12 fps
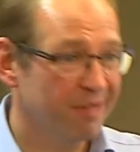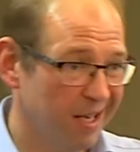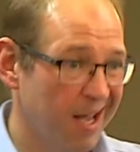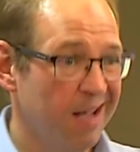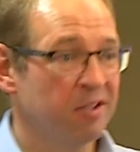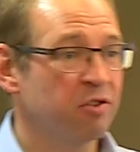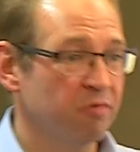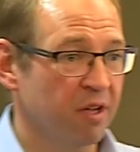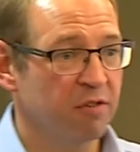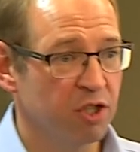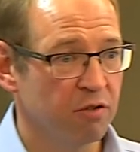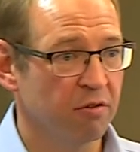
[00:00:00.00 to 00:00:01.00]
they cancel
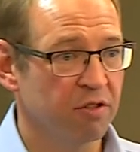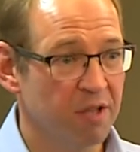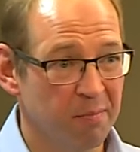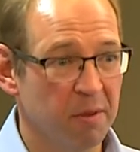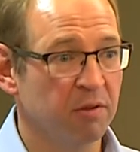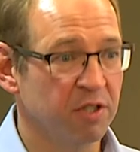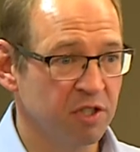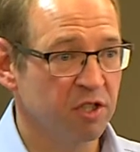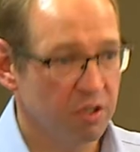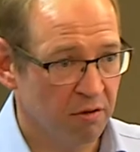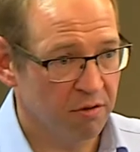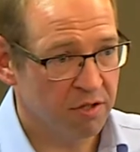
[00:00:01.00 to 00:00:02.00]
their insurance, their buildings
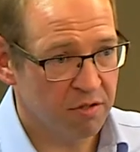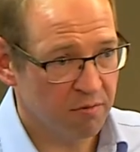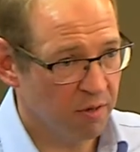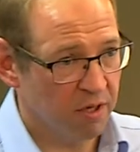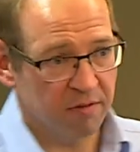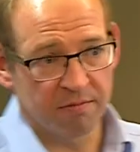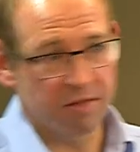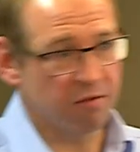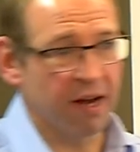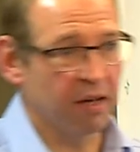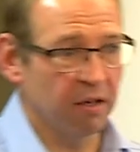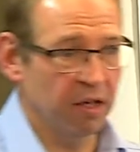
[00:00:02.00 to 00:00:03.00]
insurance with
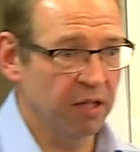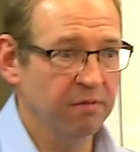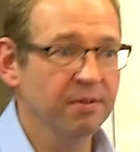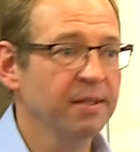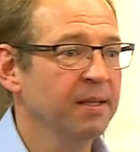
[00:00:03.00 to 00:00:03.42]
Direct Line.